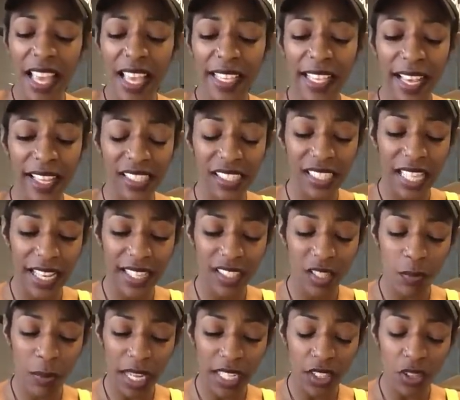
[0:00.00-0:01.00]
Yeah, because it's like
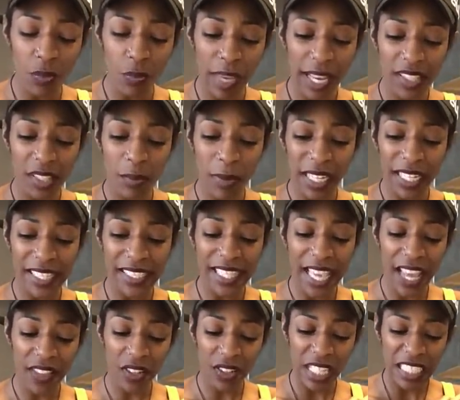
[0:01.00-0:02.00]
somebody you make somebody
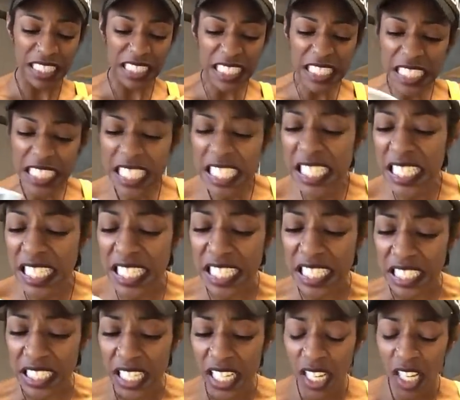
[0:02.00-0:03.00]
sad and like
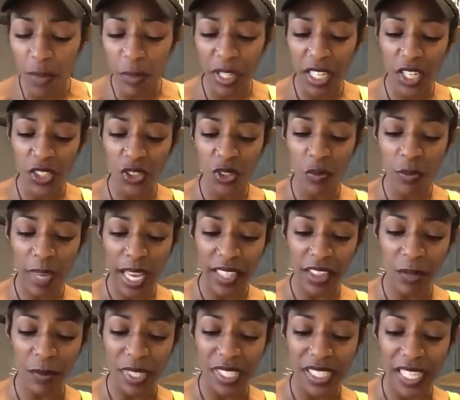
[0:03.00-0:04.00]
ah because you
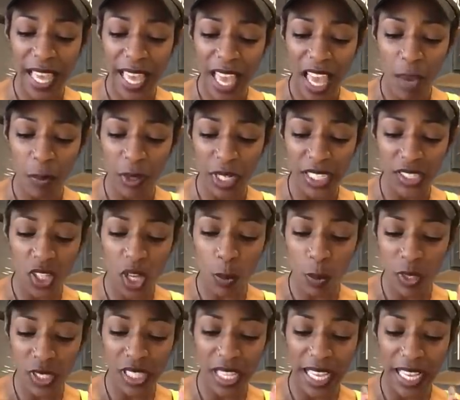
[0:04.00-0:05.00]
made them sad, but it's
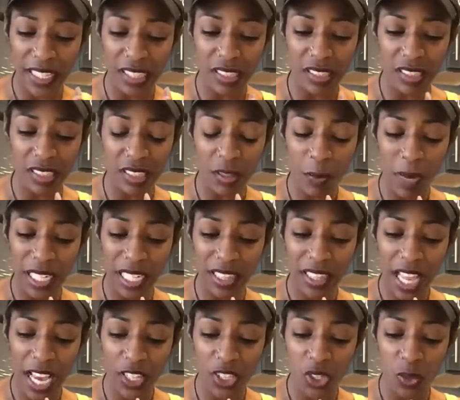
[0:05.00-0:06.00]
almost like somebody
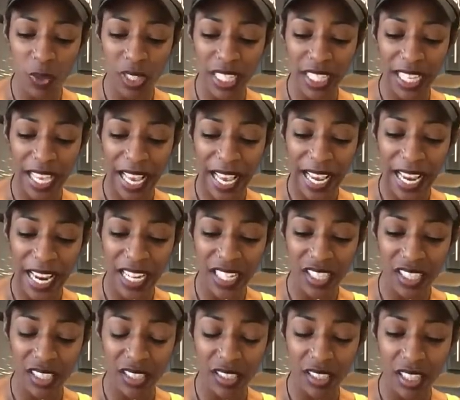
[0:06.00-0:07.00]
locks you in a cage
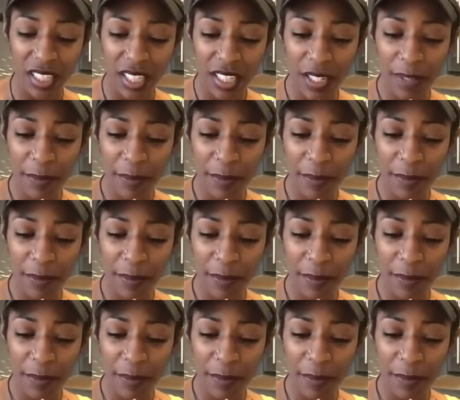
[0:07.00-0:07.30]
and